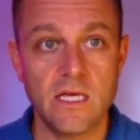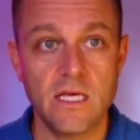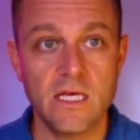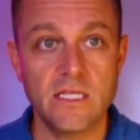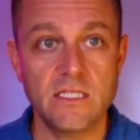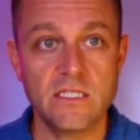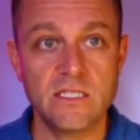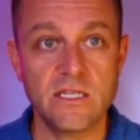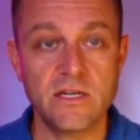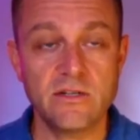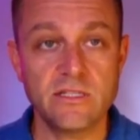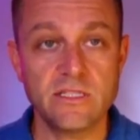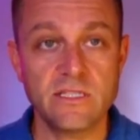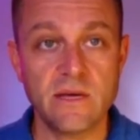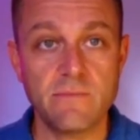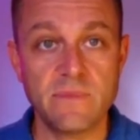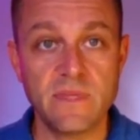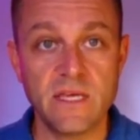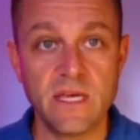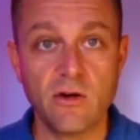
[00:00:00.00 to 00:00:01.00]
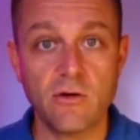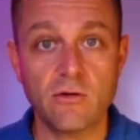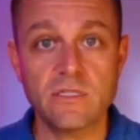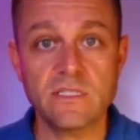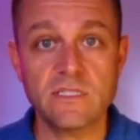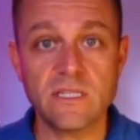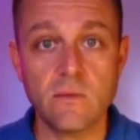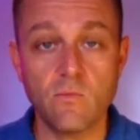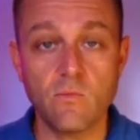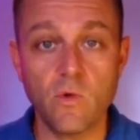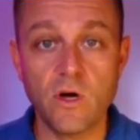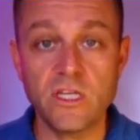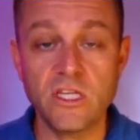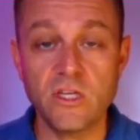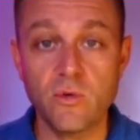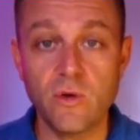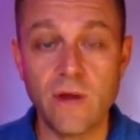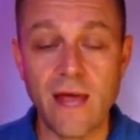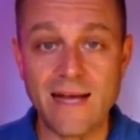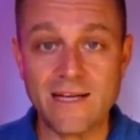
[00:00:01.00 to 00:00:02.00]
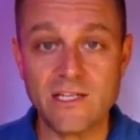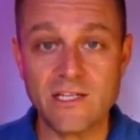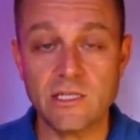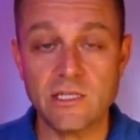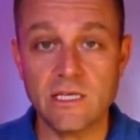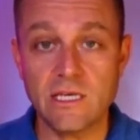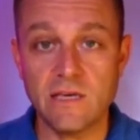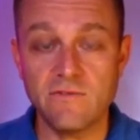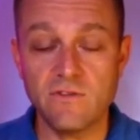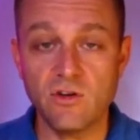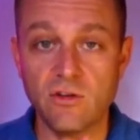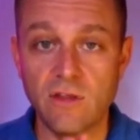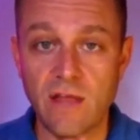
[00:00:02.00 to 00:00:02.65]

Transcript: Is there something or someone you would actually give your